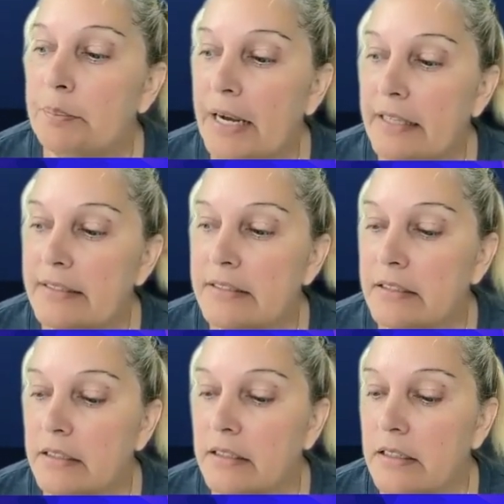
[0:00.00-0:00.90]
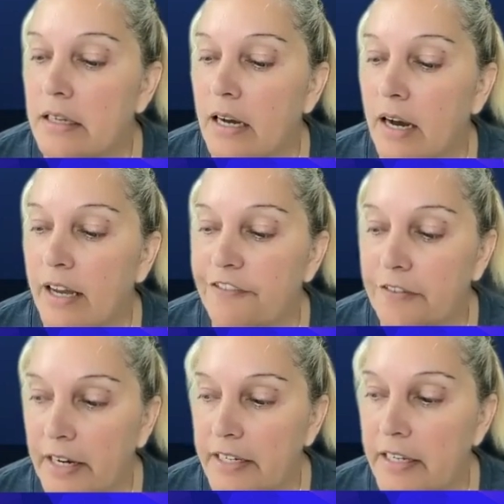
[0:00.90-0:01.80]
But I
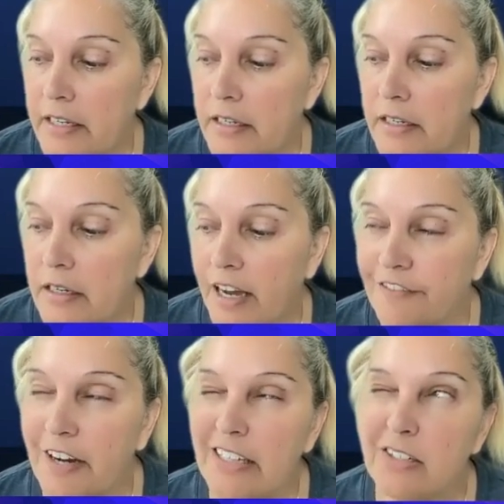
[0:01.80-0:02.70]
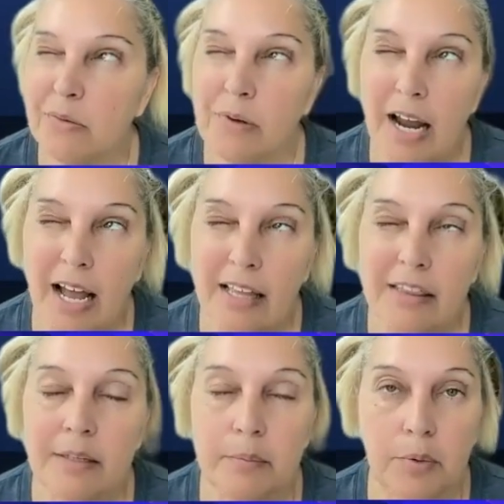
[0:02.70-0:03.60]
find the wrath
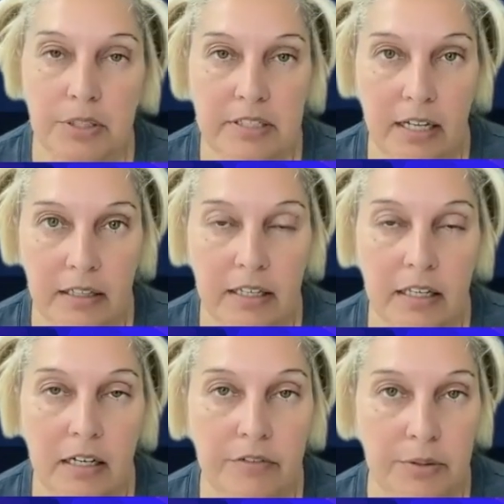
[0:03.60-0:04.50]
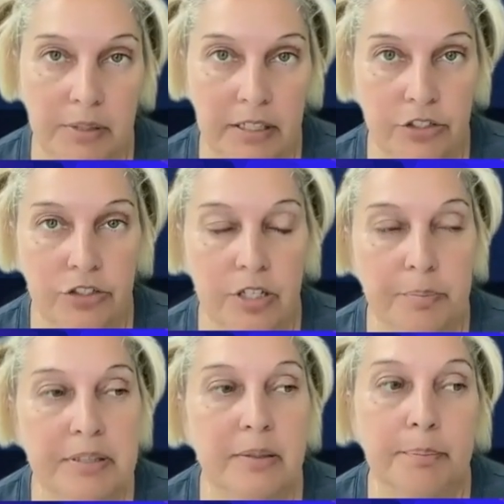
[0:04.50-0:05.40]
more telling of the relationship,
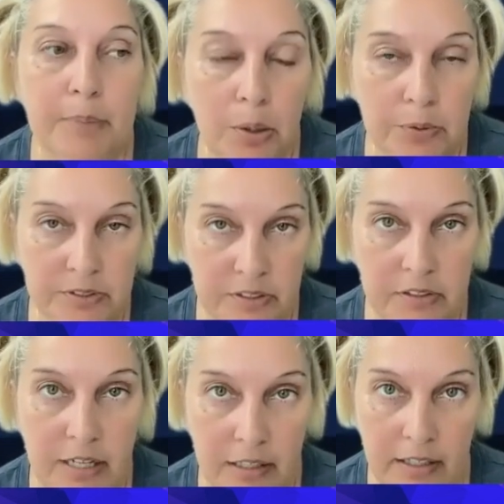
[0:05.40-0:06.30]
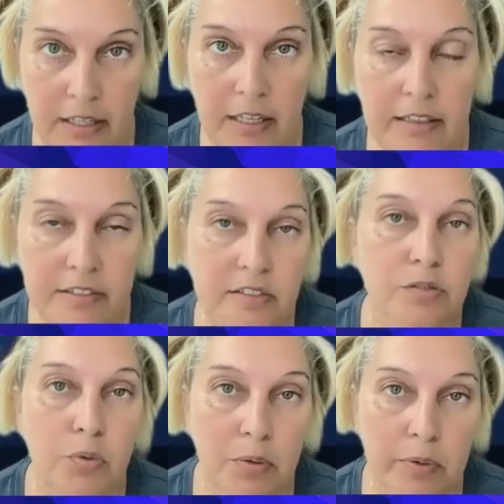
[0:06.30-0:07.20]
but the most telling, and this
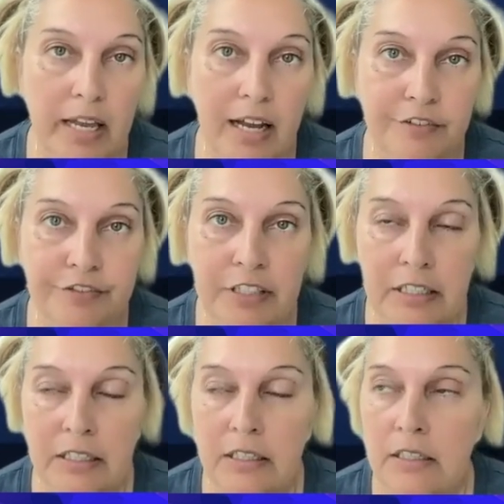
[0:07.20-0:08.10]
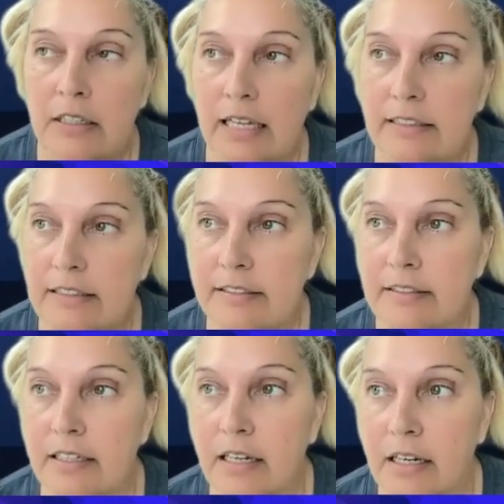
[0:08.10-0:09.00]
is what we have at least